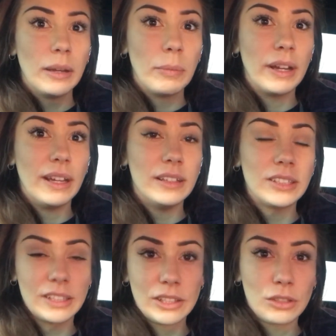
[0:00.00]
But it
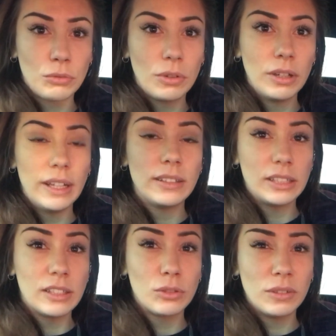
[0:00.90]

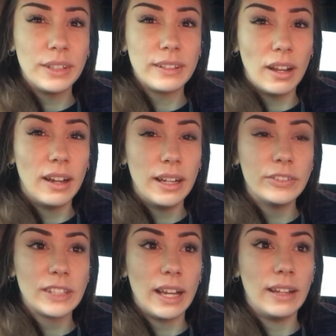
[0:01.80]
destroys
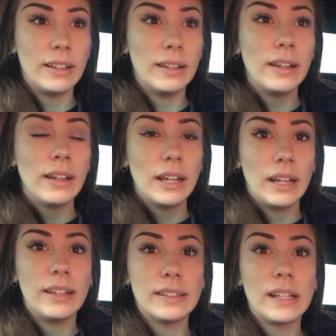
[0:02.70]
lives. And
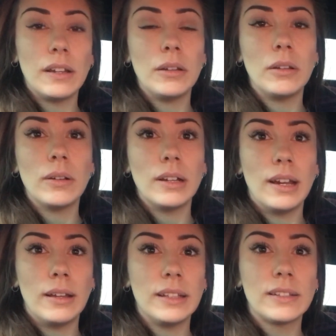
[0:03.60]
like, so
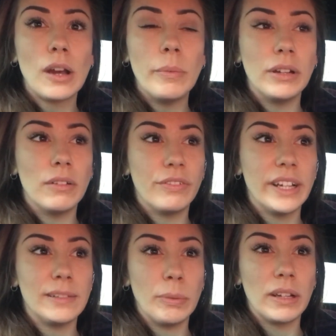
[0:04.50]
this comment on
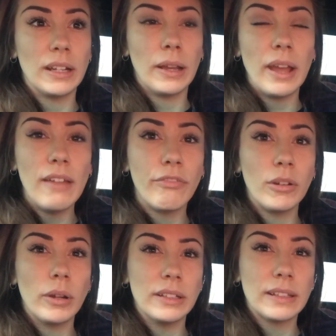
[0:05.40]
Facebook,
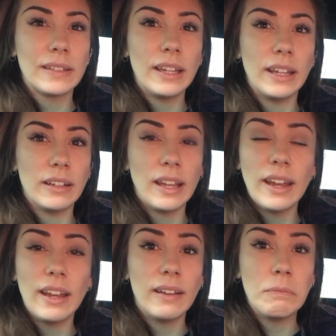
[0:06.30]
everyone's saying,
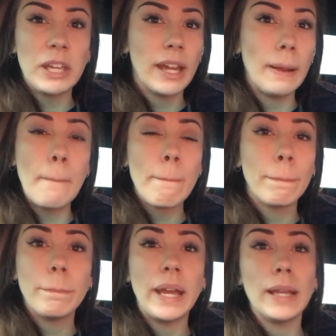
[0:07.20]
yeah
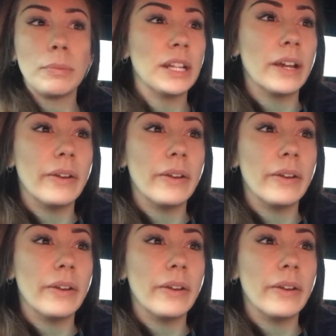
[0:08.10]
babe,